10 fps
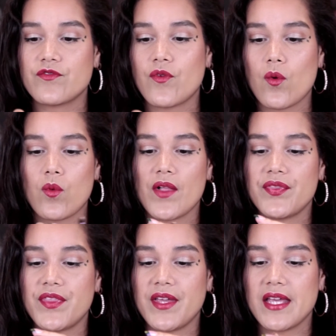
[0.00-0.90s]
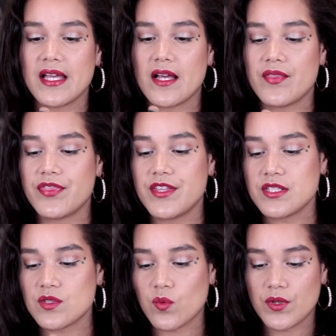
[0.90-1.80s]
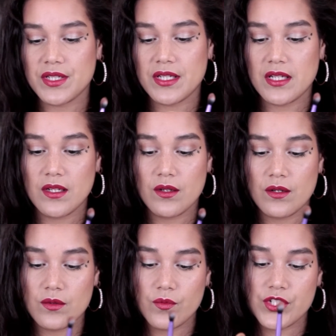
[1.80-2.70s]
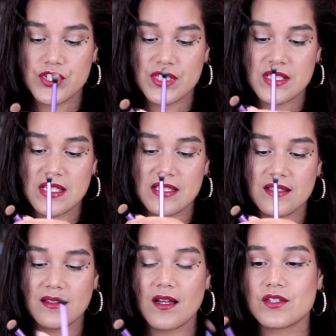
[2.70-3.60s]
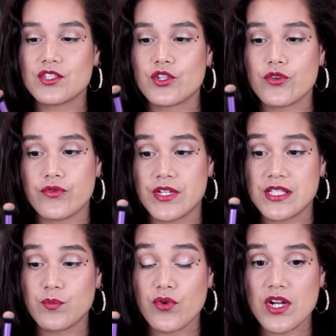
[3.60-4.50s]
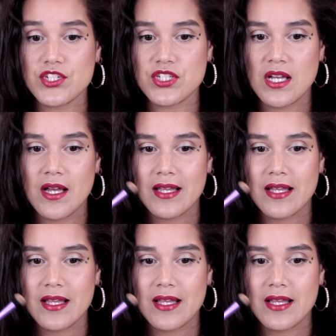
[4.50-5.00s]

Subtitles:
For one thing, this one here, which is the Deluxe Crease Brush,